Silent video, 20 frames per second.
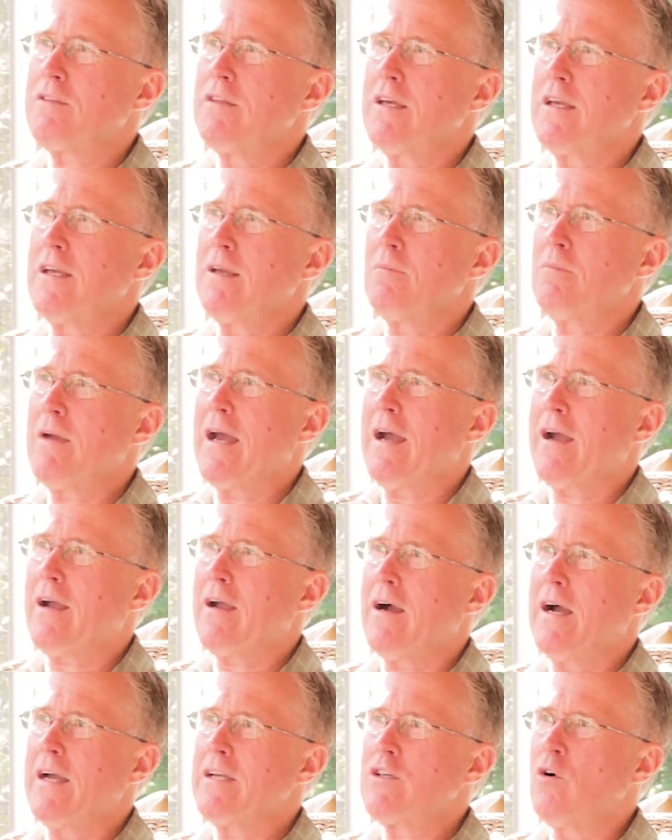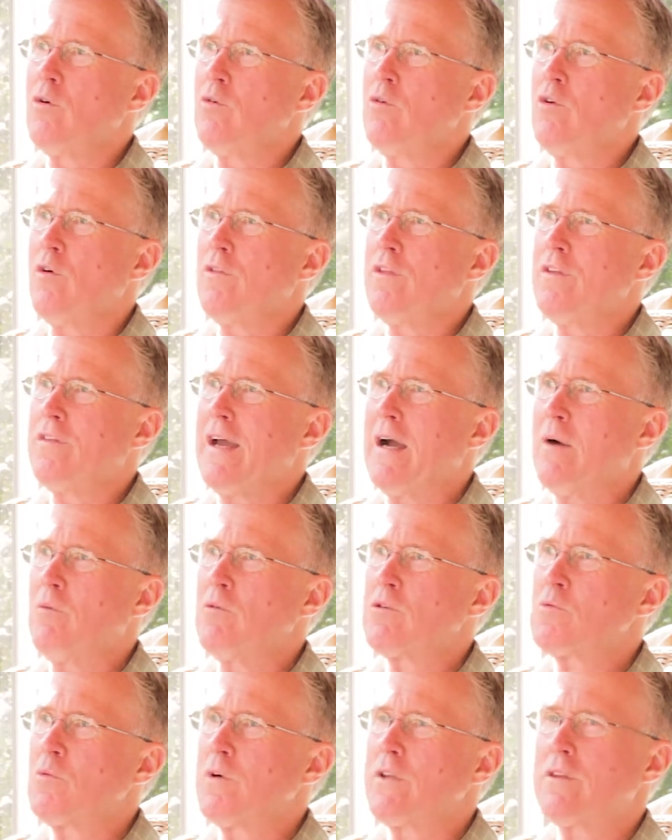thinking back, I don't know that
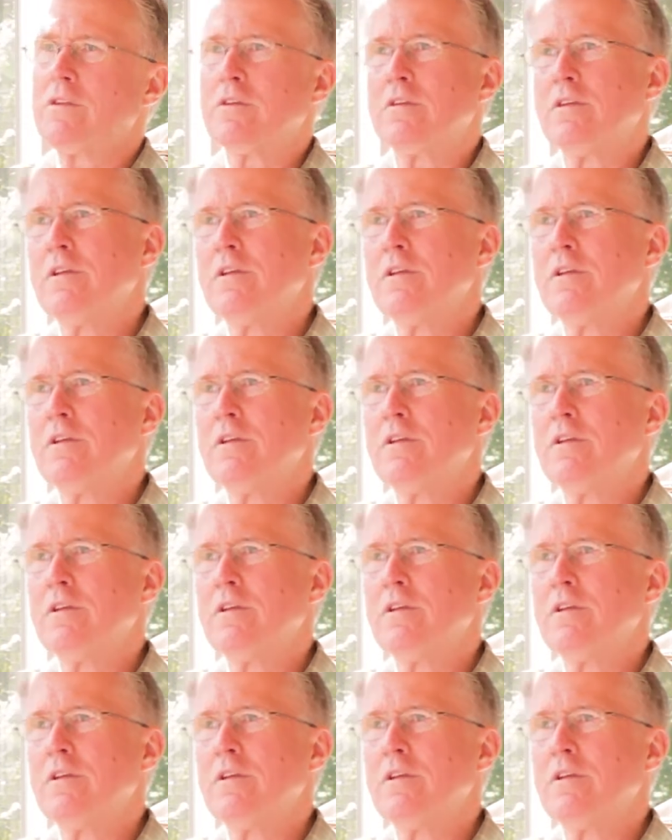was what